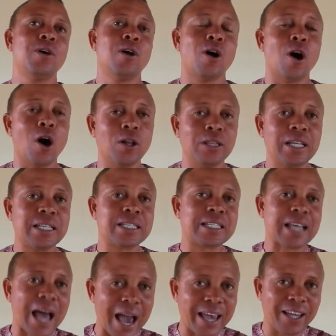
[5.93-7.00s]
on this
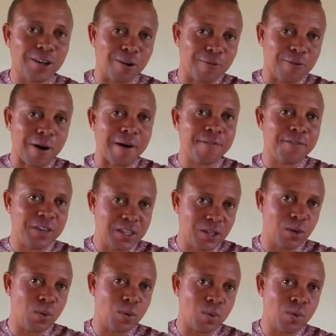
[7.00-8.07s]
side of our
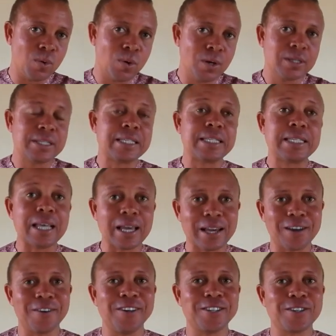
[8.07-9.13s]
video,
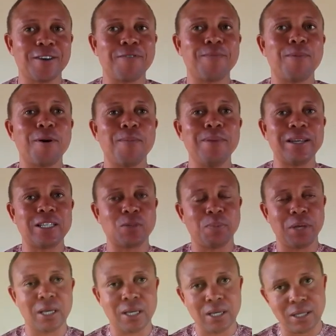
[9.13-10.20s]
Secrets of Public
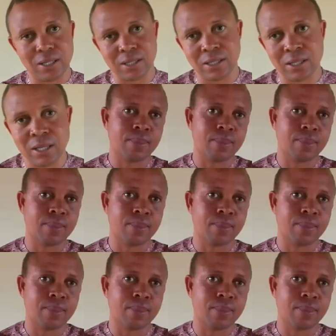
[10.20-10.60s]
Speaking.